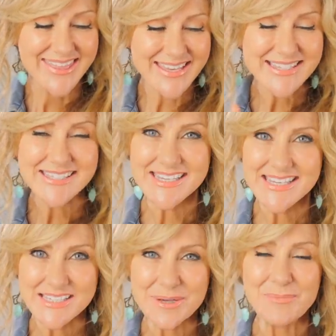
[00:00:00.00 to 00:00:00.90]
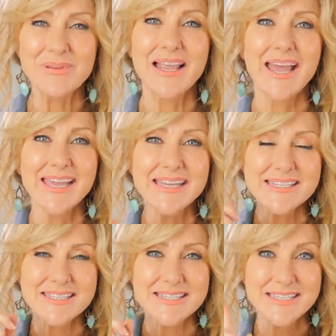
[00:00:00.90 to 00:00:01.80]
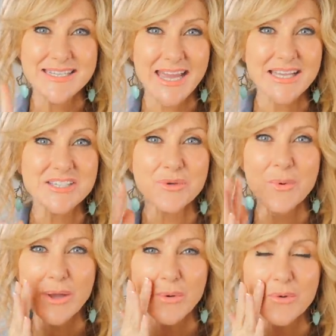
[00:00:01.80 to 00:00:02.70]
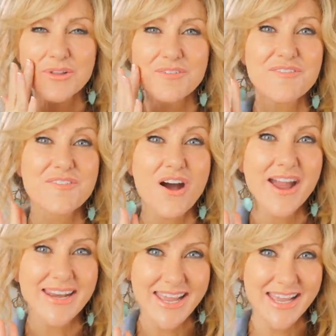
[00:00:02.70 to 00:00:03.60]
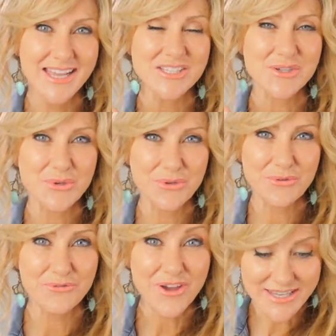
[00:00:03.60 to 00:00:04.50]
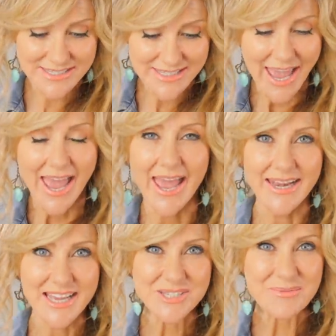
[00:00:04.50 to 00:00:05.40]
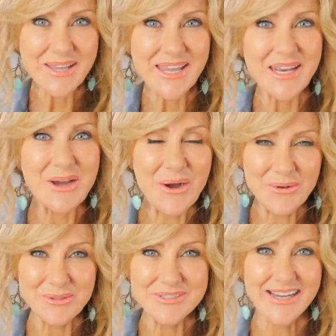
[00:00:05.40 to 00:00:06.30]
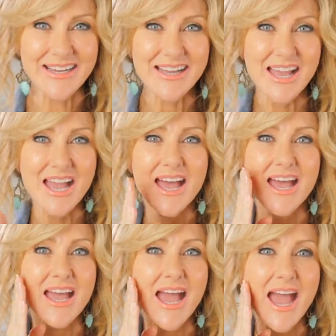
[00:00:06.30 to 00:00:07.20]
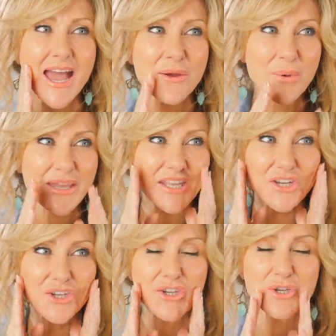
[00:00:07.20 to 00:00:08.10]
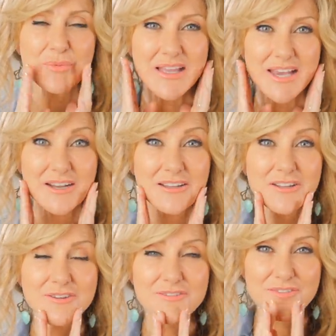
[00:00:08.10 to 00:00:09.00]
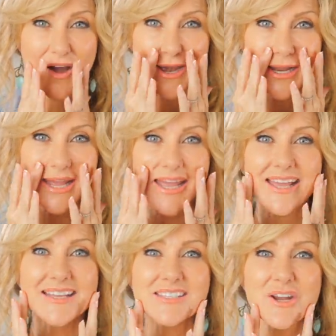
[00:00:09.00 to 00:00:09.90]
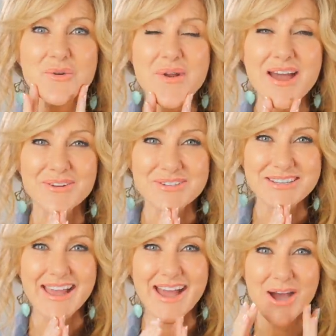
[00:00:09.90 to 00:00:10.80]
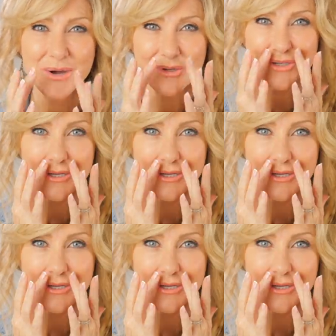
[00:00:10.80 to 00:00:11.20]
This is a blade that takes away all the fine hairs on your face. And as we're getting older, we can accumulate a lot of fine hairs around our